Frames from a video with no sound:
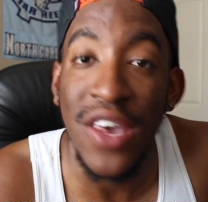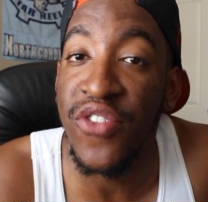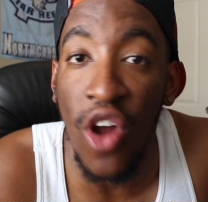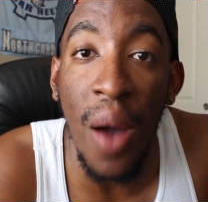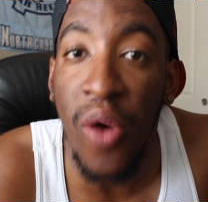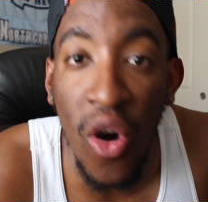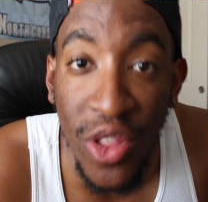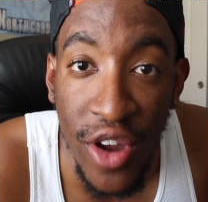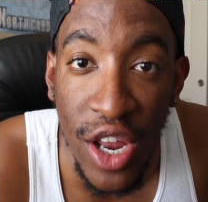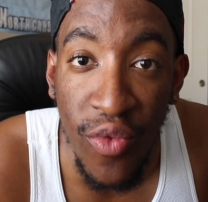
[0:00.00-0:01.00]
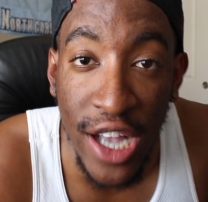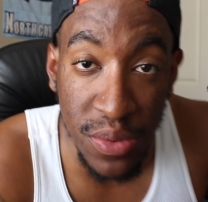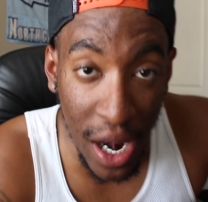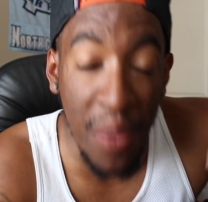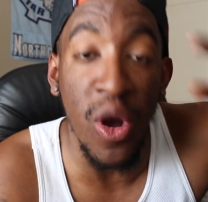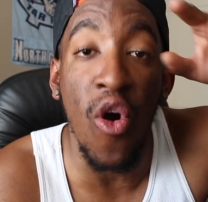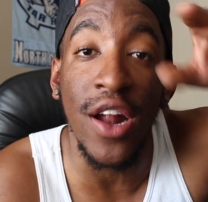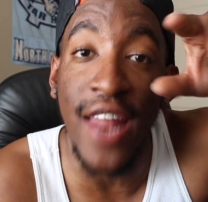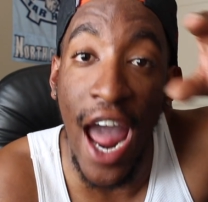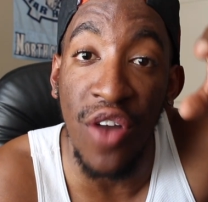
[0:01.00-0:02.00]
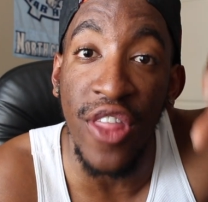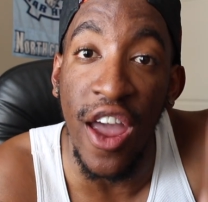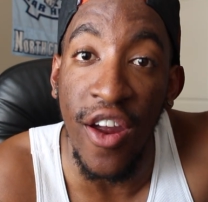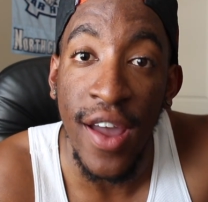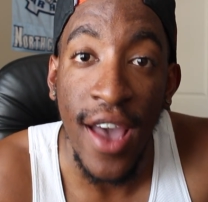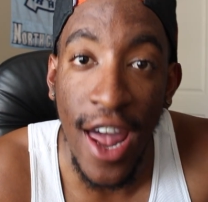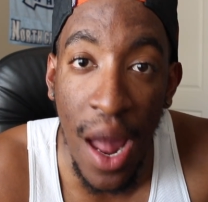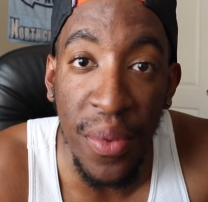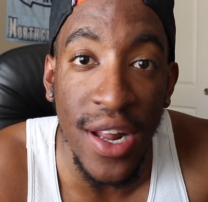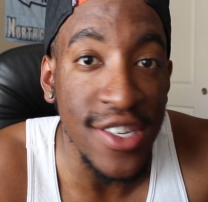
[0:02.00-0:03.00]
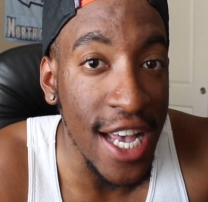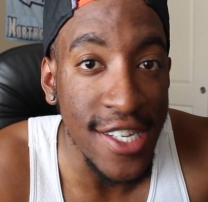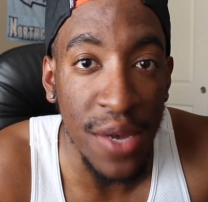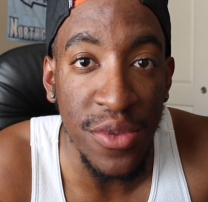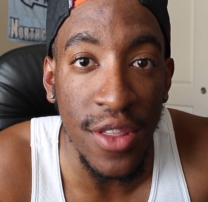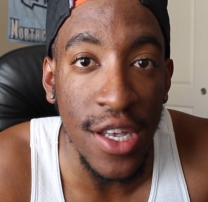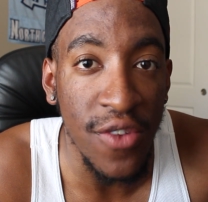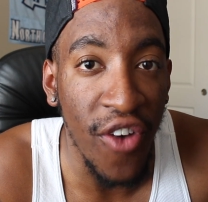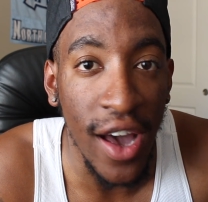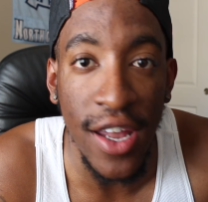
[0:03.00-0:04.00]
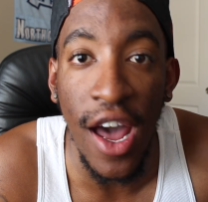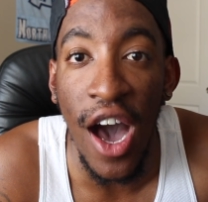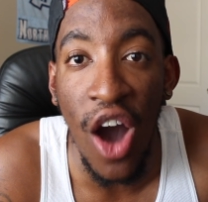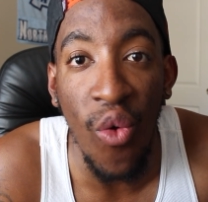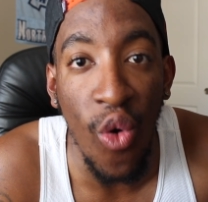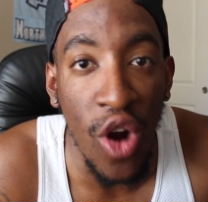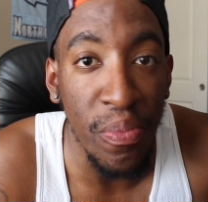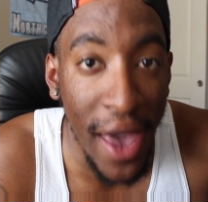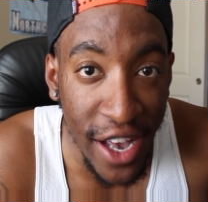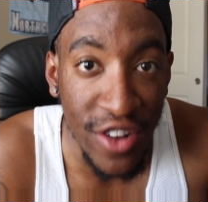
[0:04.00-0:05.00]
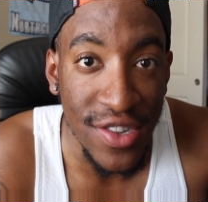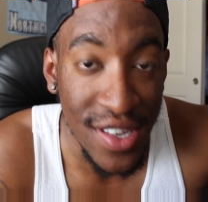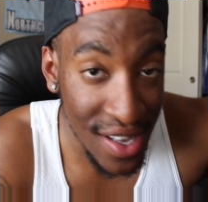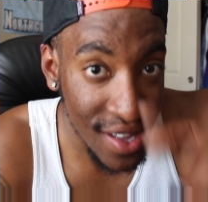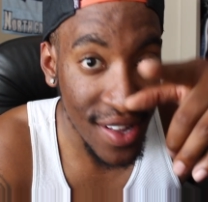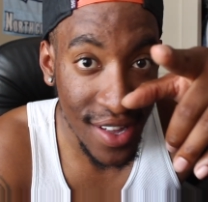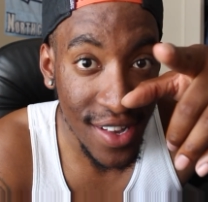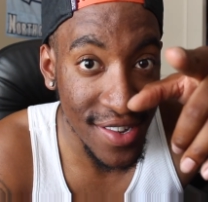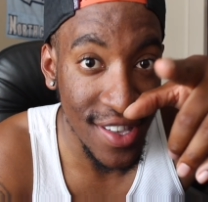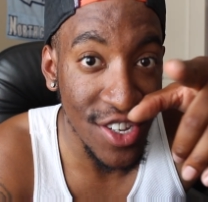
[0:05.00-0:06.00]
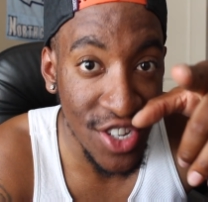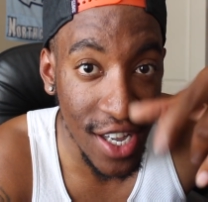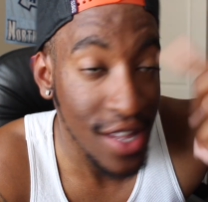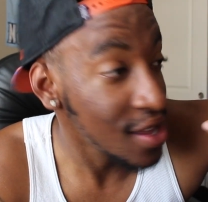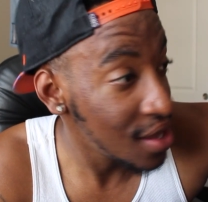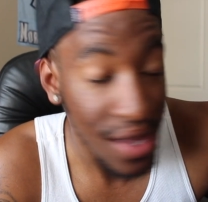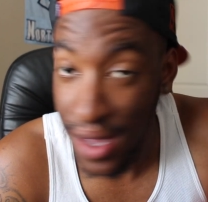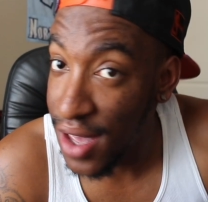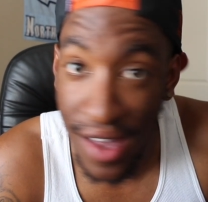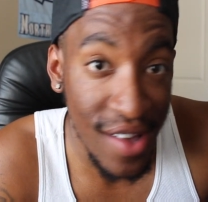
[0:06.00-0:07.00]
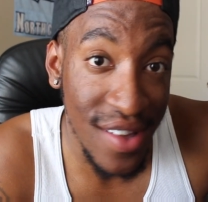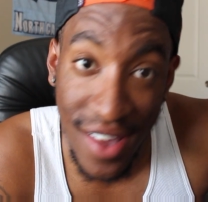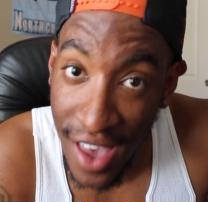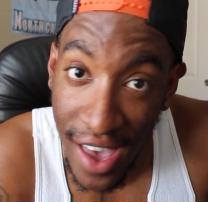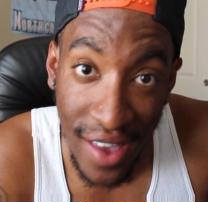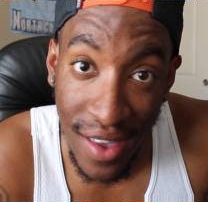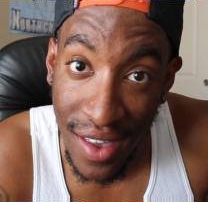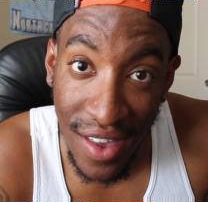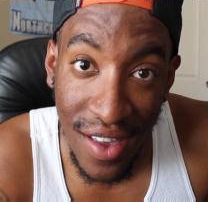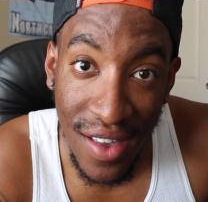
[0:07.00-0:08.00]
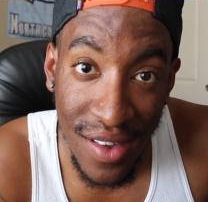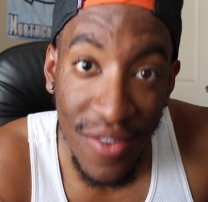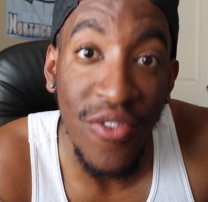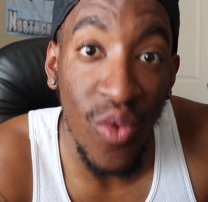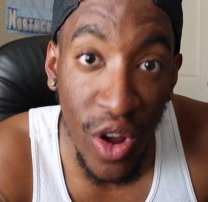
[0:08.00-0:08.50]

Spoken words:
even though I'm going there anyways. But I'm going down there, and I'm going to say something to these fucking award makers. Because this shit, hey. For